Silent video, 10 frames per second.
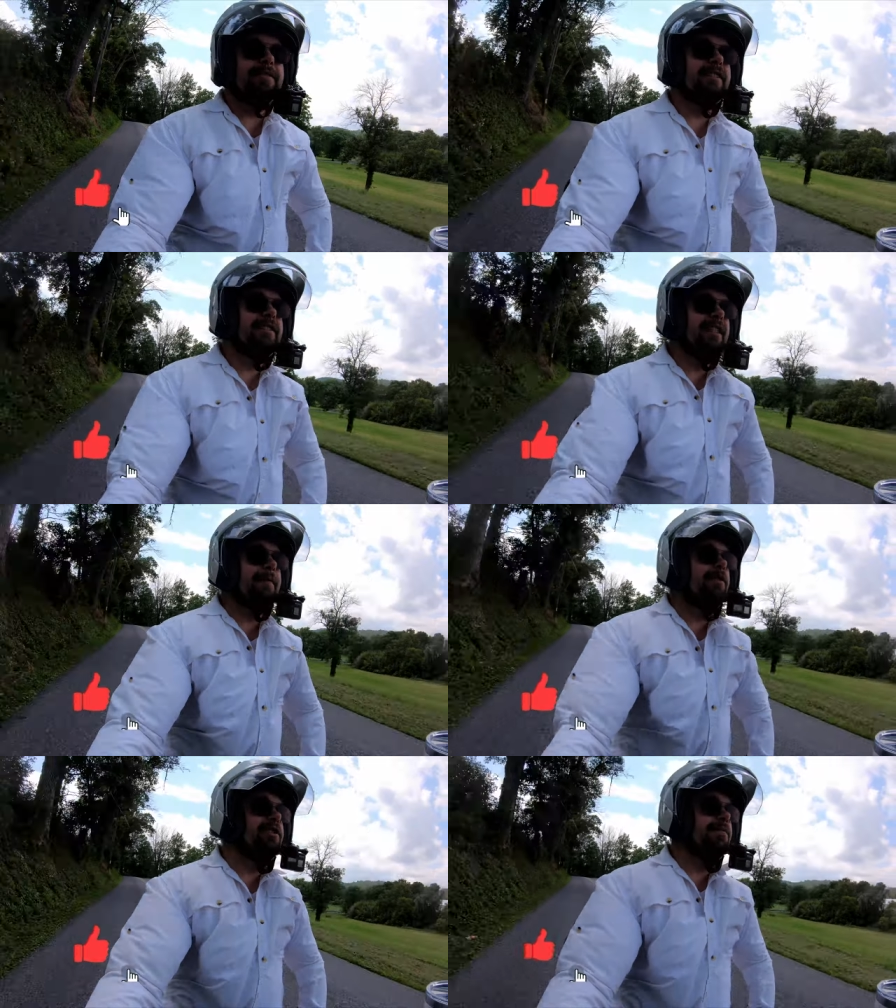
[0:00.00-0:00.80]
them stick to the
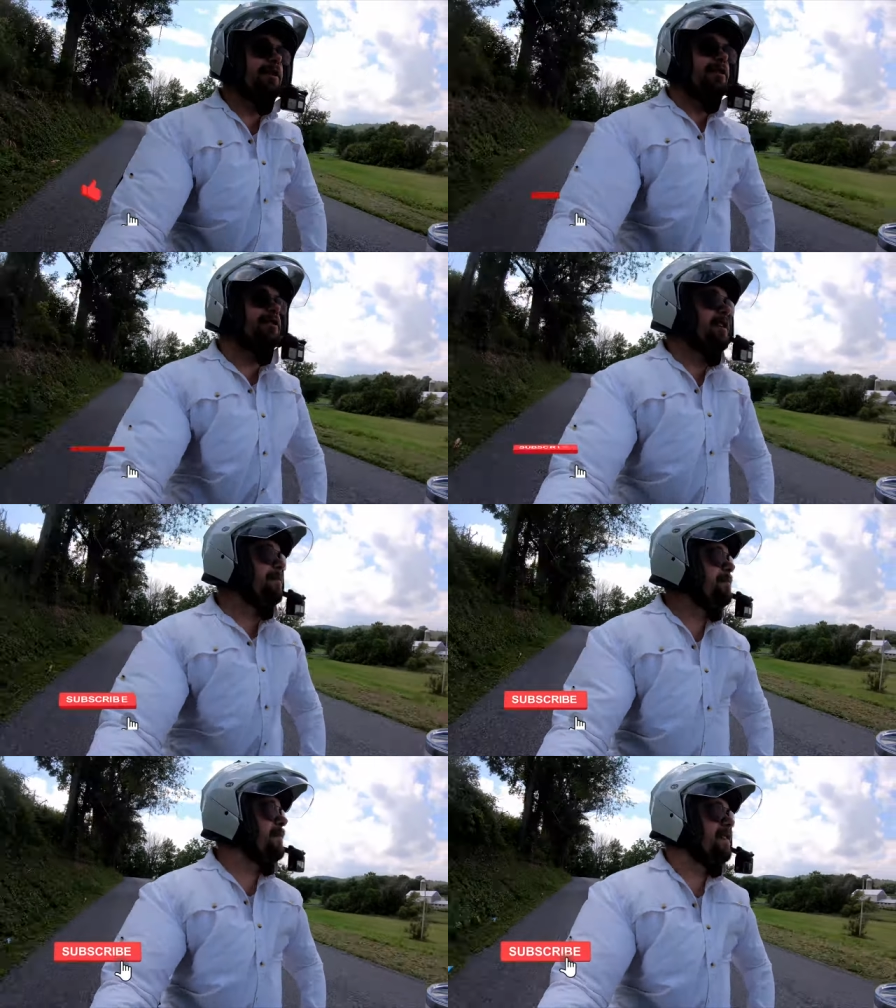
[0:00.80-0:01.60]
Evolution motor,
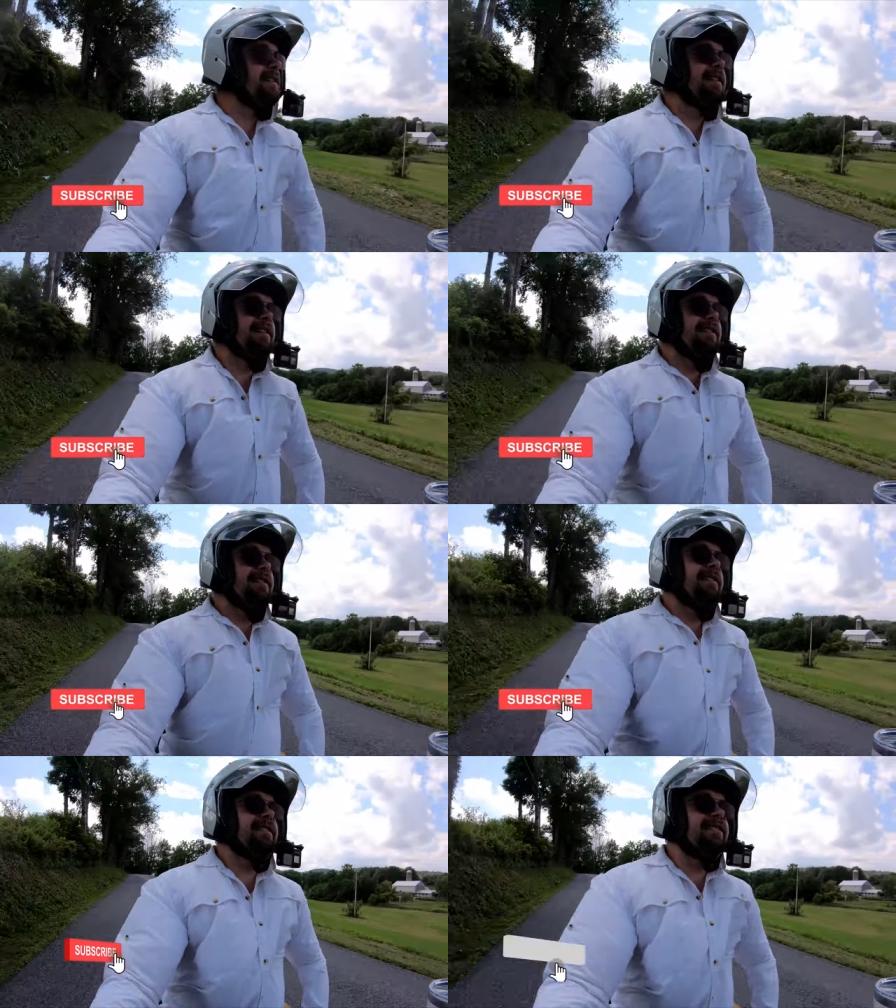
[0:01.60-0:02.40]
the
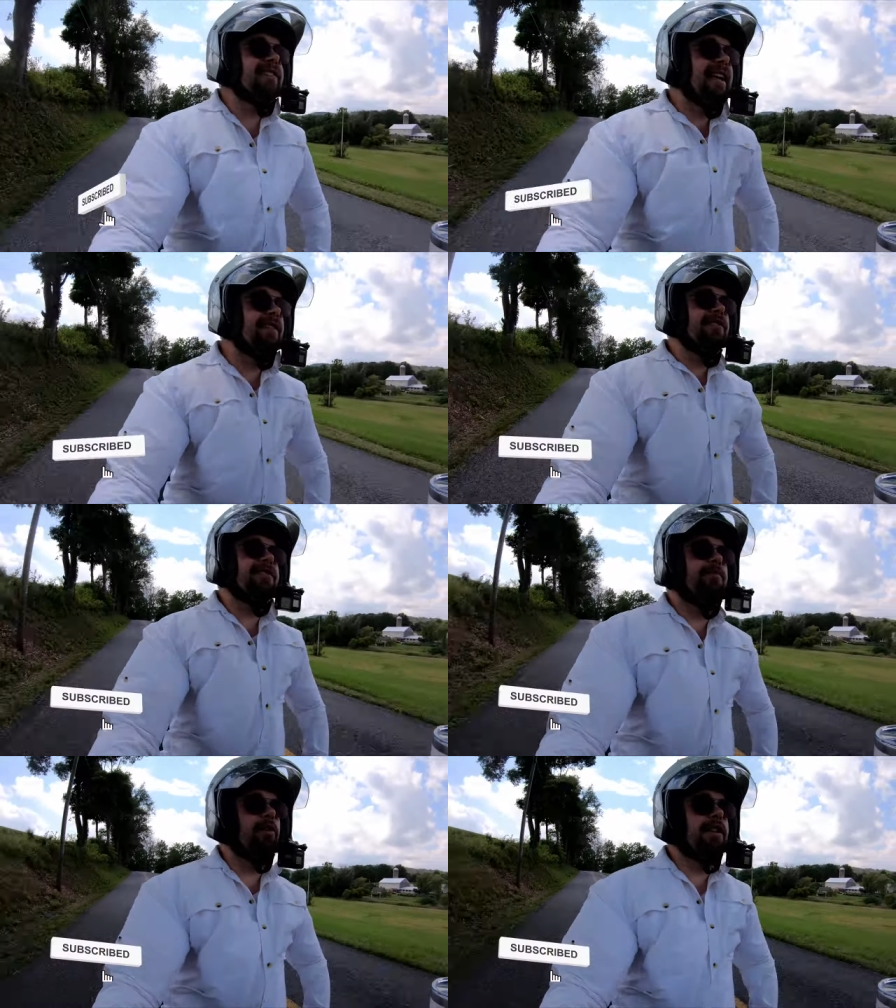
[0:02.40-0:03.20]
standard
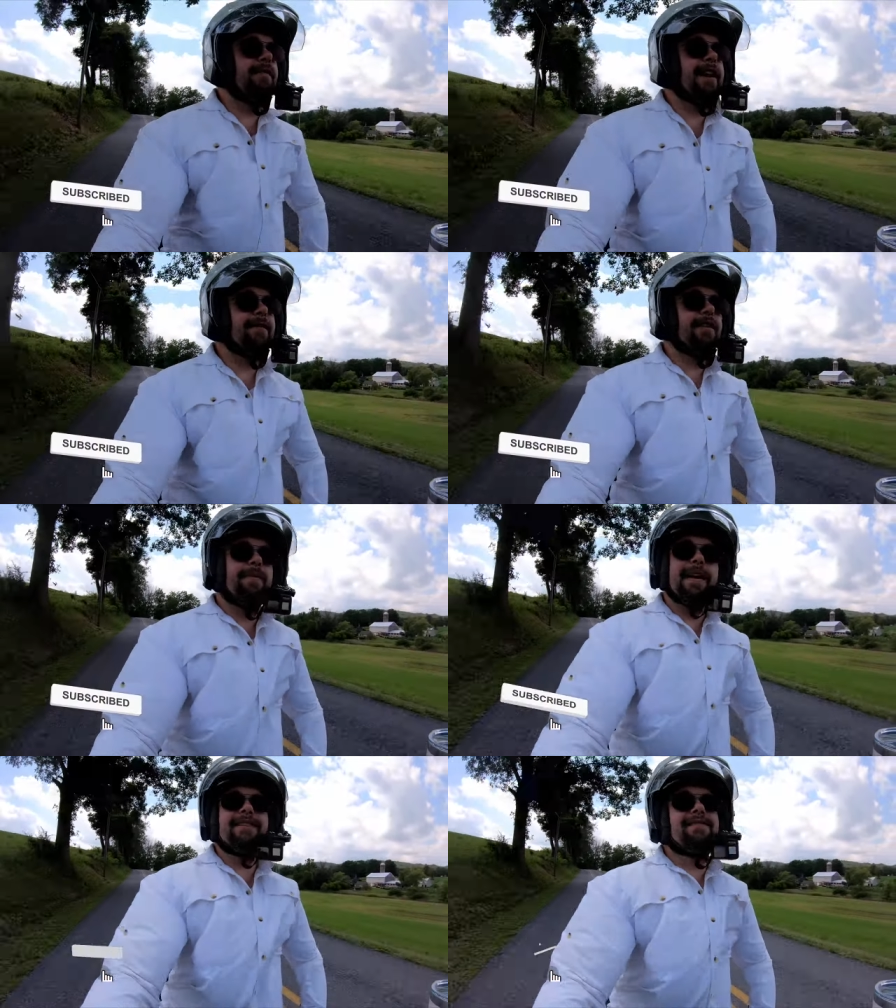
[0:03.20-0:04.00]
sporty they've had for
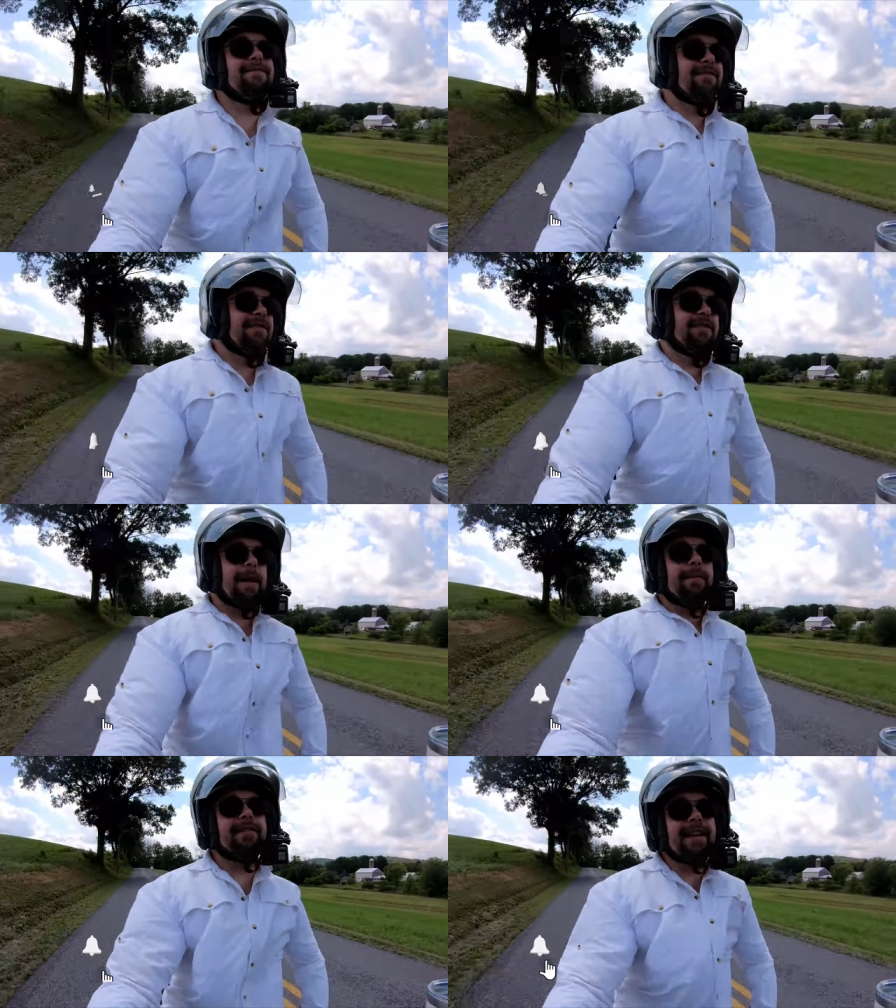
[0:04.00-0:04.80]
the past
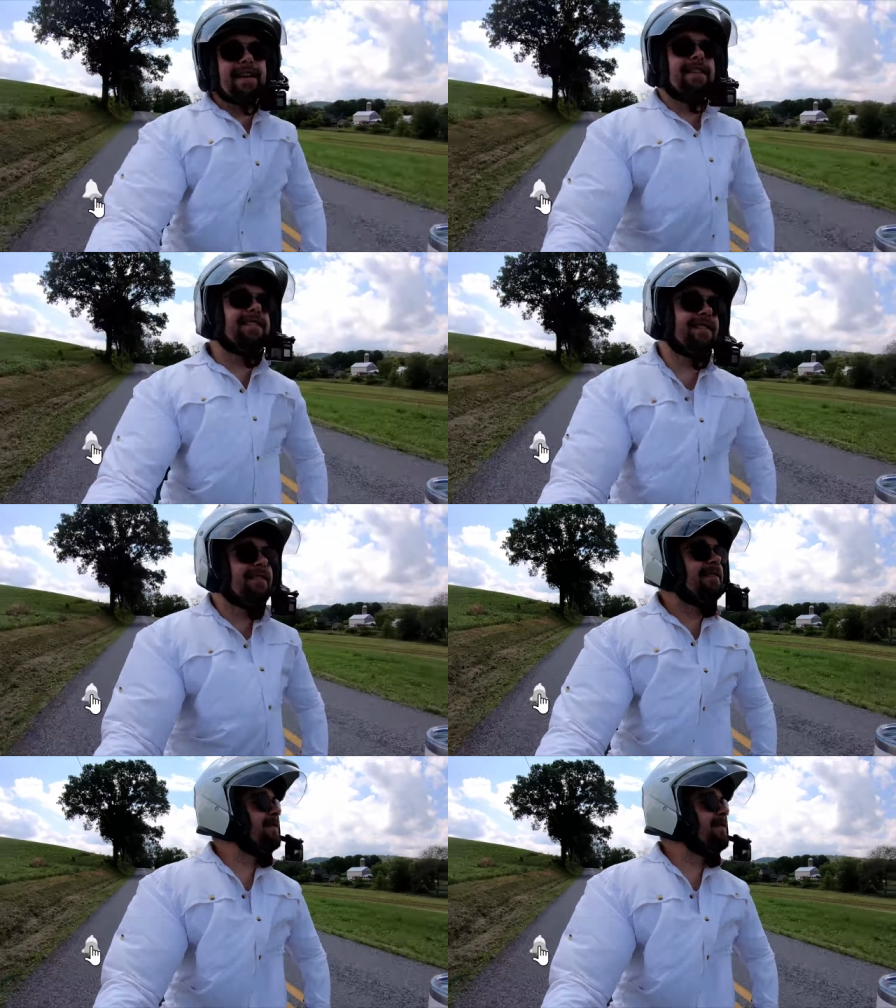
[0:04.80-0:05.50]
couple decades.